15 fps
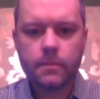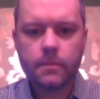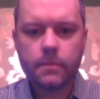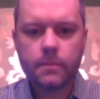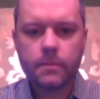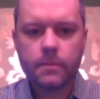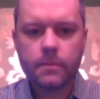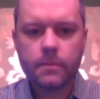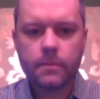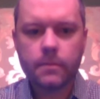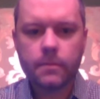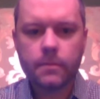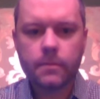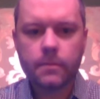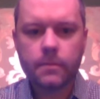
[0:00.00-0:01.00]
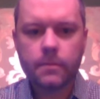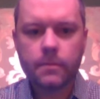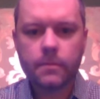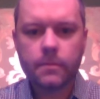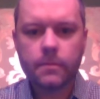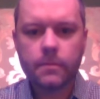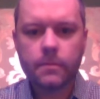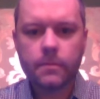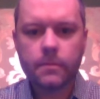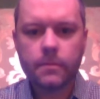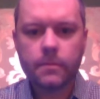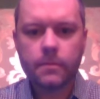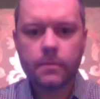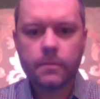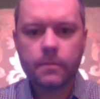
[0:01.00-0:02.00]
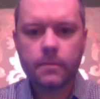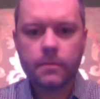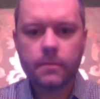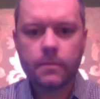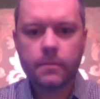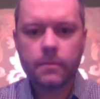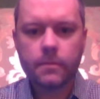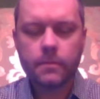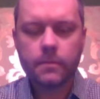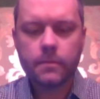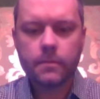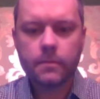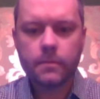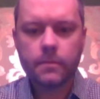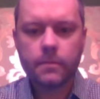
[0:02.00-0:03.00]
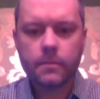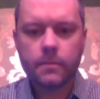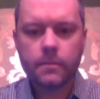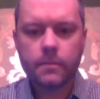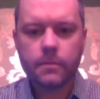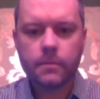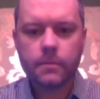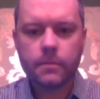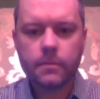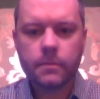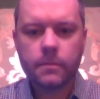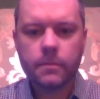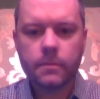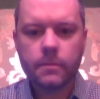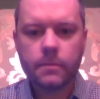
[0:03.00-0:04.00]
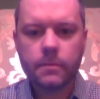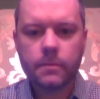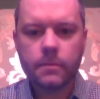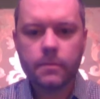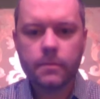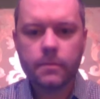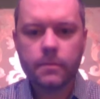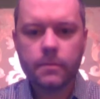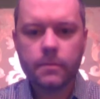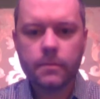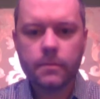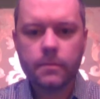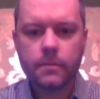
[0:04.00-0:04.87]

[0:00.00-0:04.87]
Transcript: The person shown says nothing.